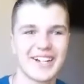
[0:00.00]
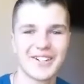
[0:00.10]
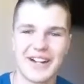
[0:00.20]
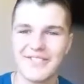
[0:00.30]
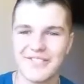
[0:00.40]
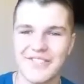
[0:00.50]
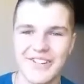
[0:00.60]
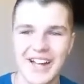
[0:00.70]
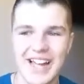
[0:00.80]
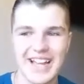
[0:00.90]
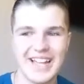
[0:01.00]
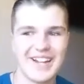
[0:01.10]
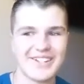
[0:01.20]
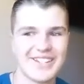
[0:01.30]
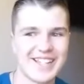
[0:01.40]
grateful. And
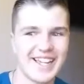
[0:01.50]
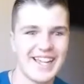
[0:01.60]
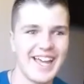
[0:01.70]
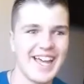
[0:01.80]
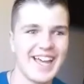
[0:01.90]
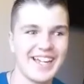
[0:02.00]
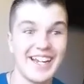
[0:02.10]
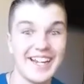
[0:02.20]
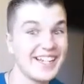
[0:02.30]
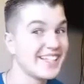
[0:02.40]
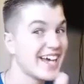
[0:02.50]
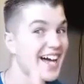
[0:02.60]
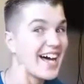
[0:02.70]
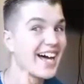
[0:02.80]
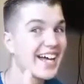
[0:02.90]
I was just like, yeah,
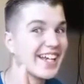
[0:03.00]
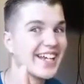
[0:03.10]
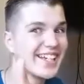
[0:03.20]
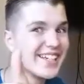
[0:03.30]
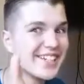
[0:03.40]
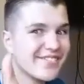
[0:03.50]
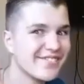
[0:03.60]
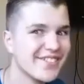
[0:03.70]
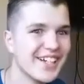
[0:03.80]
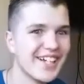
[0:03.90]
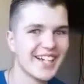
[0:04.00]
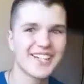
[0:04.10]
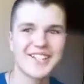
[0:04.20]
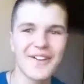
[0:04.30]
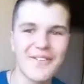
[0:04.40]
anytime.
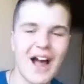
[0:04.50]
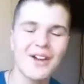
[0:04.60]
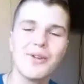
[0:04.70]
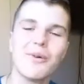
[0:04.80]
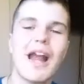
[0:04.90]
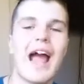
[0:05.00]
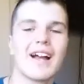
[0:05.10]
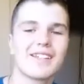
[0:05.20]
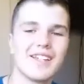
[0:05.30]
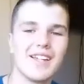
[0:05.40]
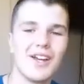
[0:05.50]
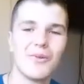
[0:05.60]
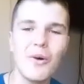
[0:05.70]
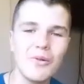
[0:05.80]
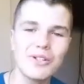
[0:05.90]
Because like, how do you react?
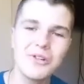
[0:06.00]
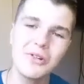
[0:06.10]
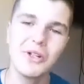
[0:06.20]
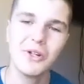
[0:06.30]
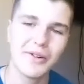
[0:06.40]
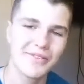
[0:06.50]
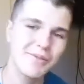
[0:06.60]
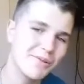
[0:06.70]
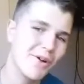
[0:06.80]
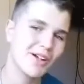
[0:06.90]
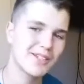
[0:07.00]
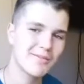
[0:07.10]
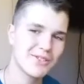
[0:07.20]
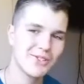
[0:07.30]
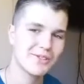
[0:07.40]
What would you do if someone walked
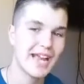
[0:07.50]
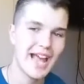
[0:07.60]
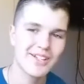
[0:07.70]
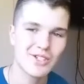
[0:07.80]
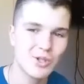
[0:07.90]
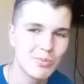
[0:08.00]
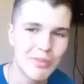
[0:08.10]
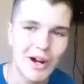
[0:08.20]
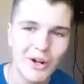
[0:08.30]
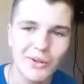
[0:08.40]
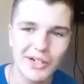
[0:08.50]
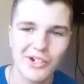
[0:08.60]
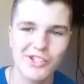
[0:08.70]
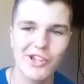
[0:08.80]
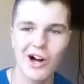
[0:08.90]
up to you and asked to borrow
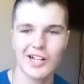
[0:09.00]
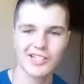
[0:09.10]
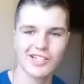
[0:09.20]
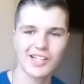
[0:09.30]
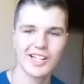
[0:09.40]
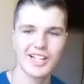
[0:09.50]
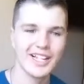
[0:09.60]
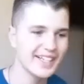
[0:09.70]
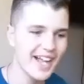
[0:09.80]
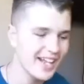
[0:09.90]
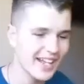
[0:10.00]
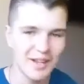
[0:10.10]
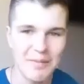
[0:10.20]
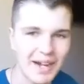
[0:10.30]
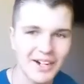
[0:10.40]
your socks? Like, not like
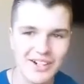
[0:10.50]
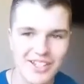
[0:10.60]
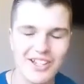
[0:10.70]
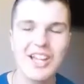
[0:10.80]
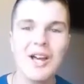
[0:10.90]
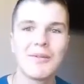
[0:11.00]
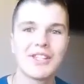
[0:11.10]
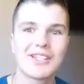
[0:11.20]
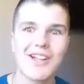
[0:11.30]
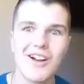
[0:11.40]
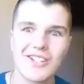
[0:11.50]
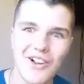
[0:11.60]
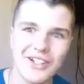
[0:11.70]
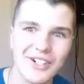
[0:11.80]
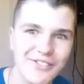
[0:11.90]
a pair of socks, but the socks on